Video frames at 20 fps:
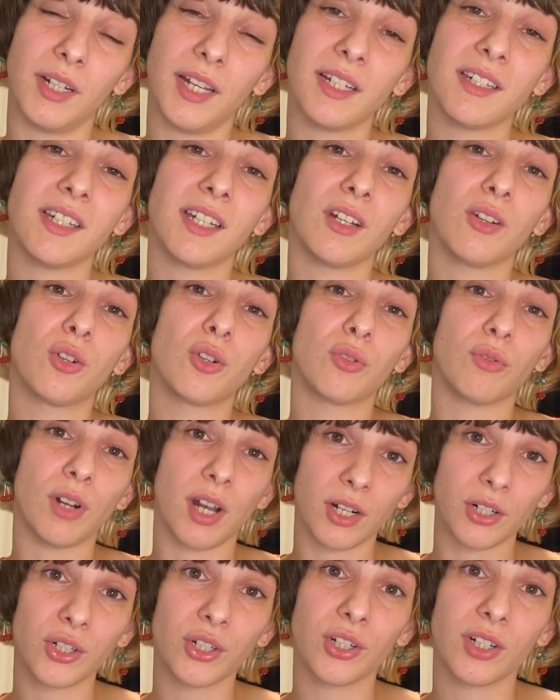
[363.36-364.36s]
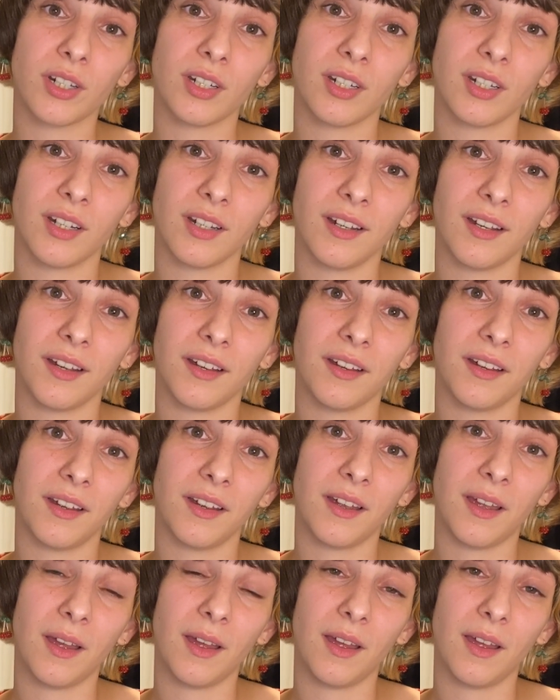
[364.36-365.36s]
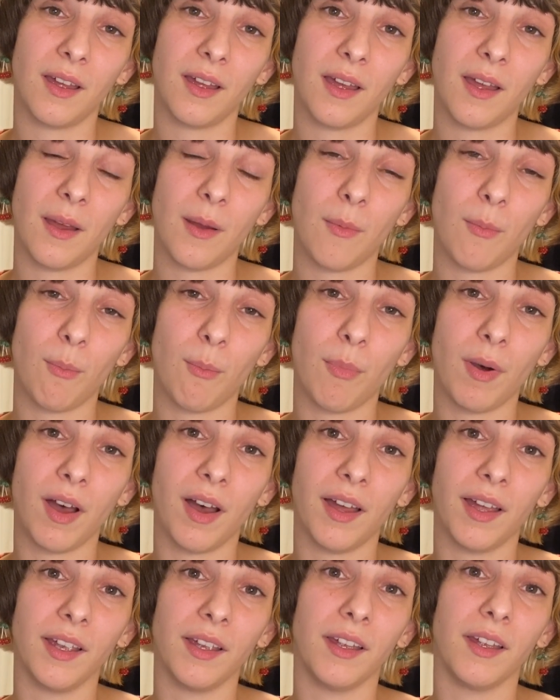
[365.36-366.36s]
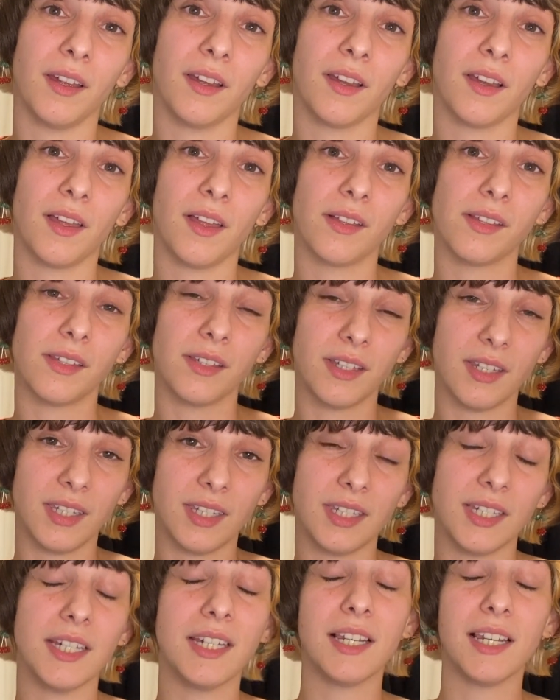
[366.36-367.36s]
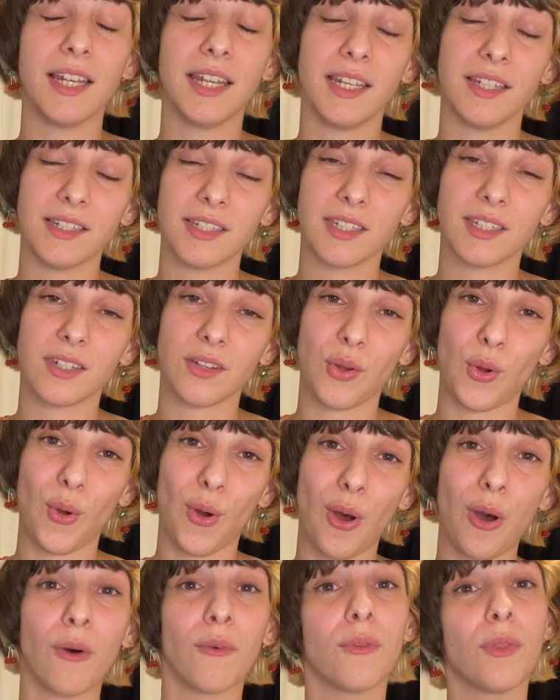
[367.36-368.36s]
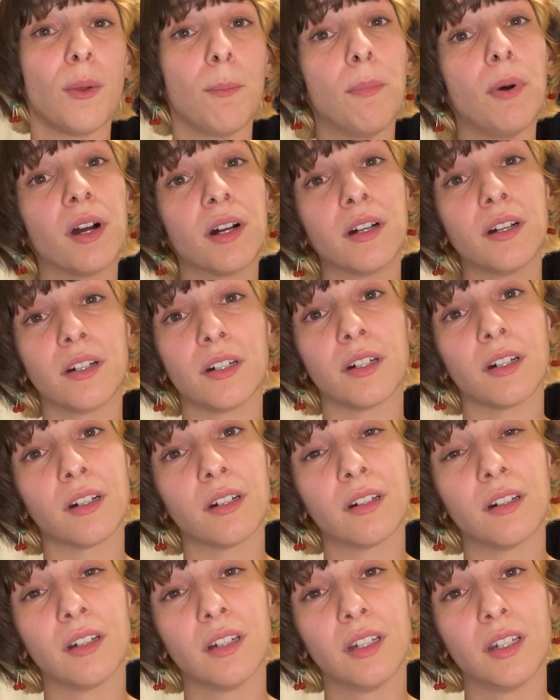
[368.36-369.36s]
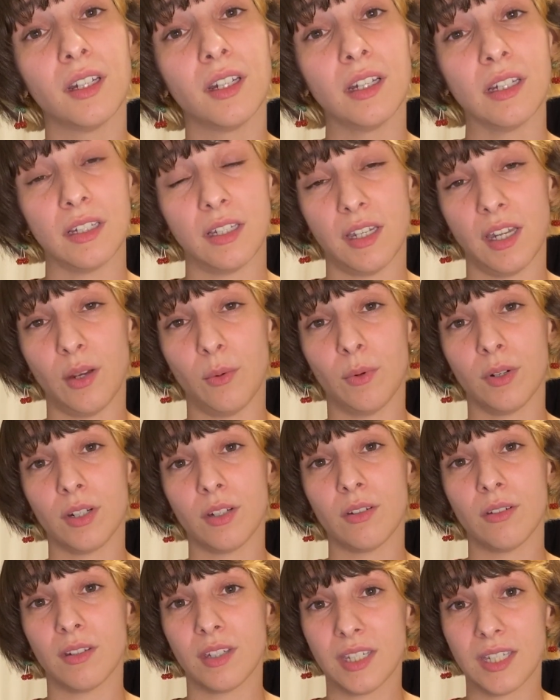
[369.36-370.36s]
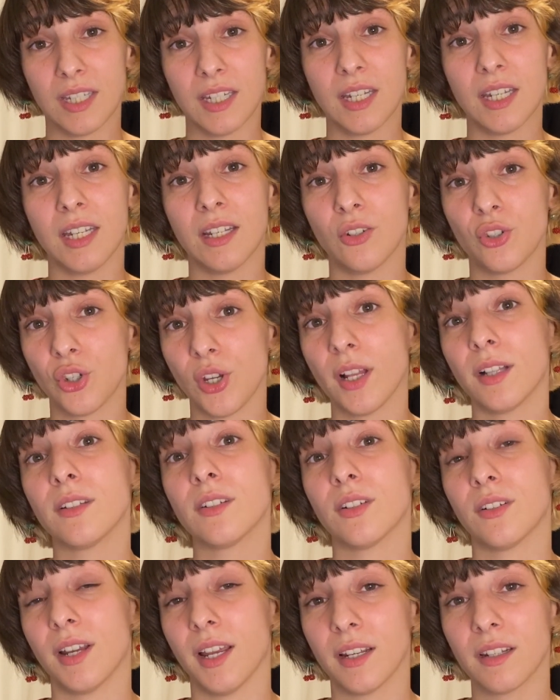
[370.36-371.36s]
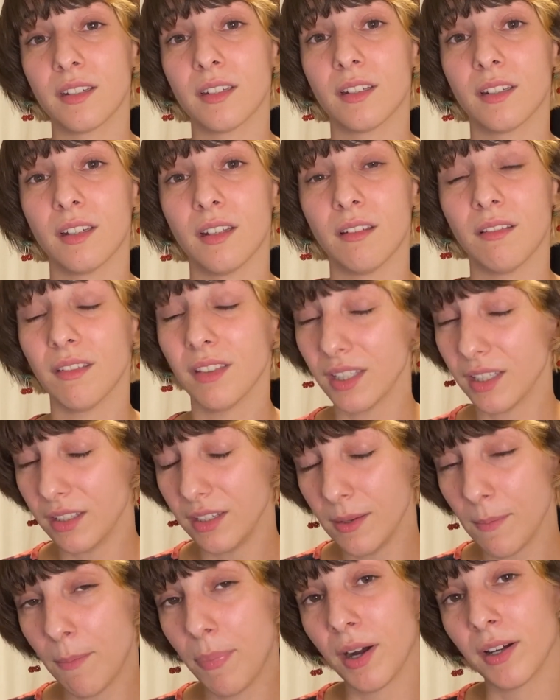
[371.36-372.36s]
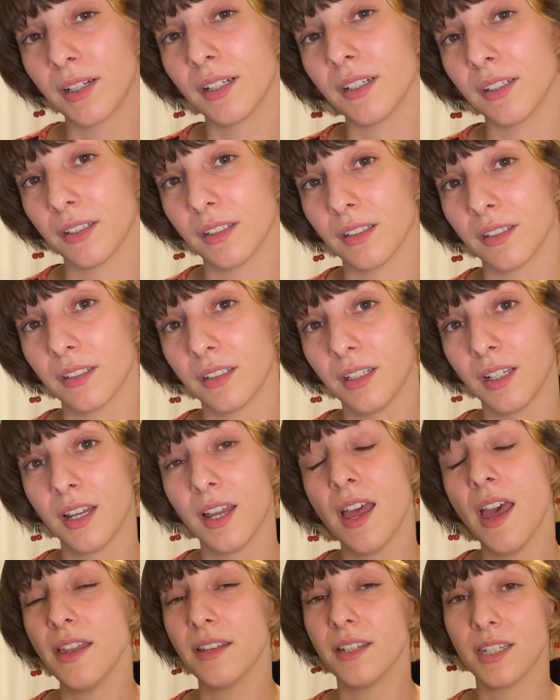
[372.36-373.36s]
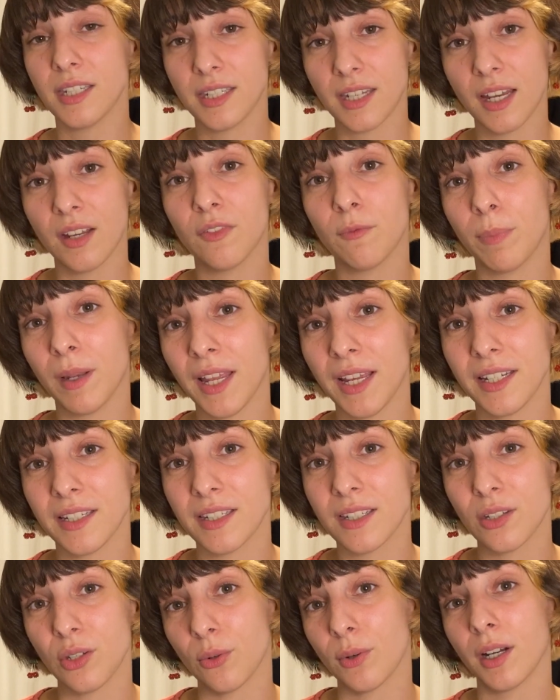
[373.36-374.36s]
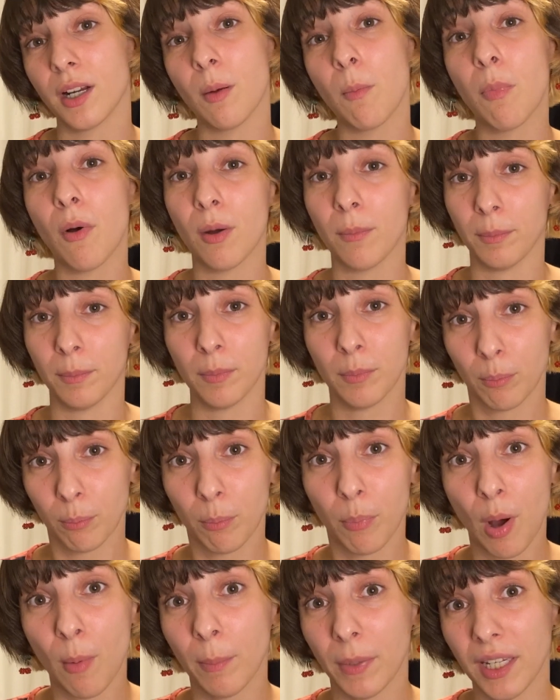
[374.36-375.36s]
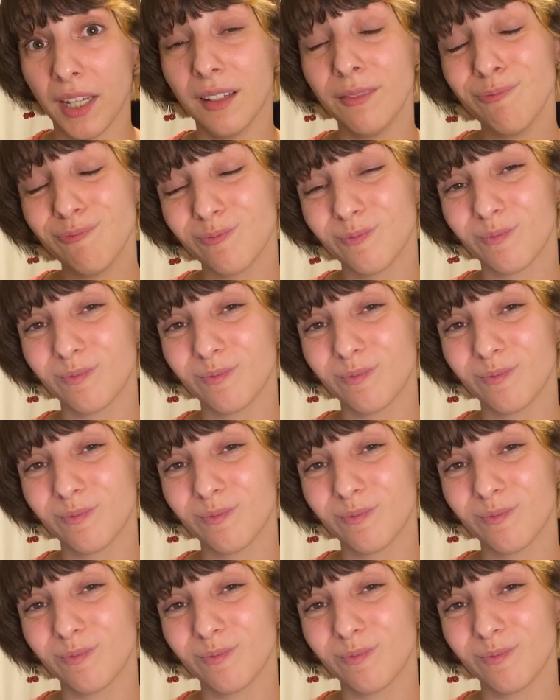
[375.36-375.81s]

getting crushed by the ceilings of the bunker they were seeking shelter at. The bunker, the safe place during a bombing,